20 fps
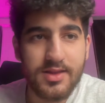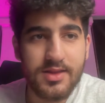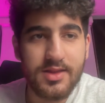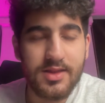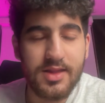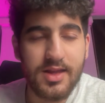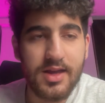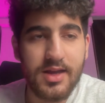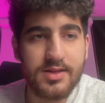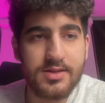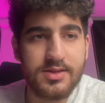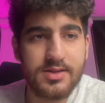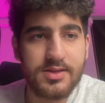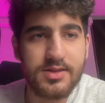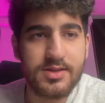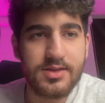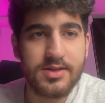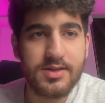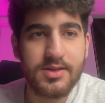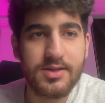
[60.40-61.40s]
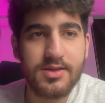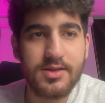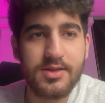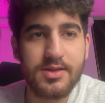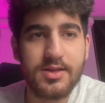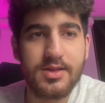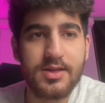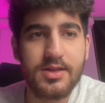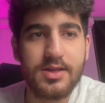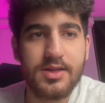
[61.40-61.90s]
that
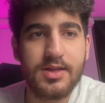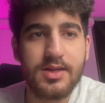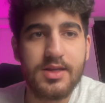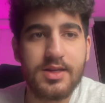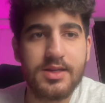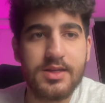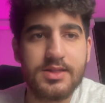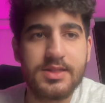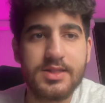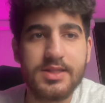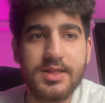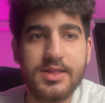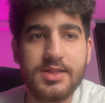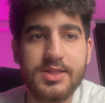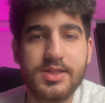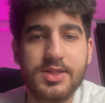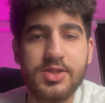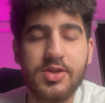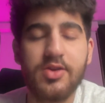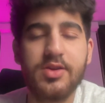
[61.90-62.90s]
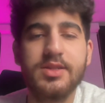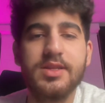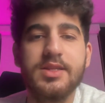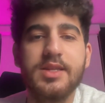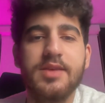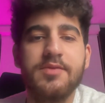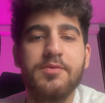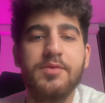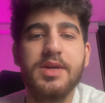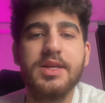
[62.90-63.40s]
let's get started
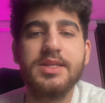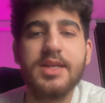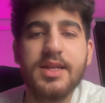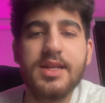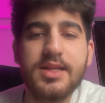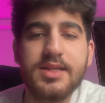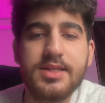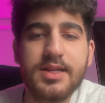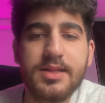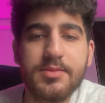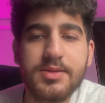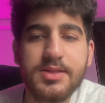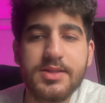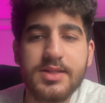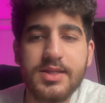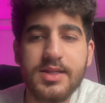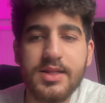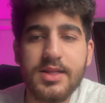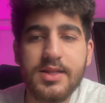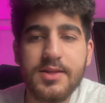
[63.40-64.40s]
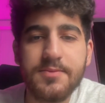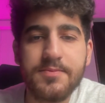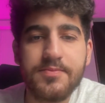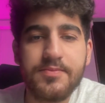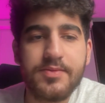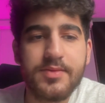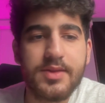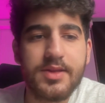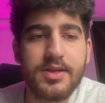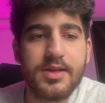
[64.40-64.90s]
and wait a little bit till
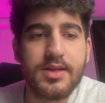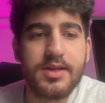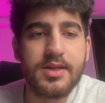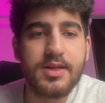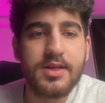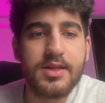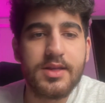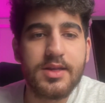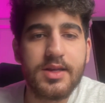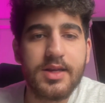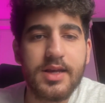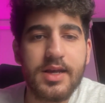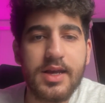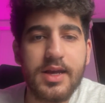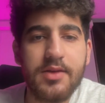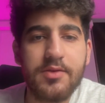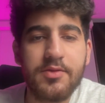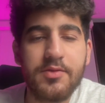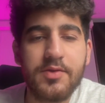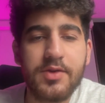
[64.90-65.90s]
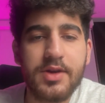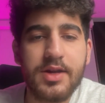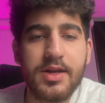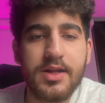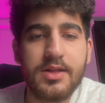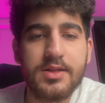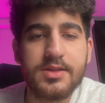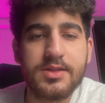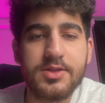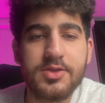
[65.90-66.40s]
everyone
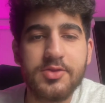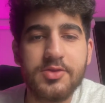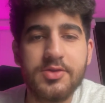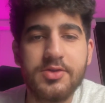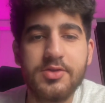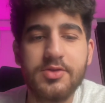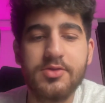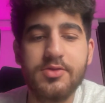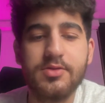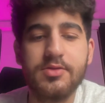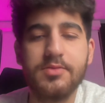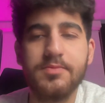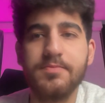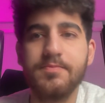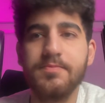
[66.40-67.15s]
else join too.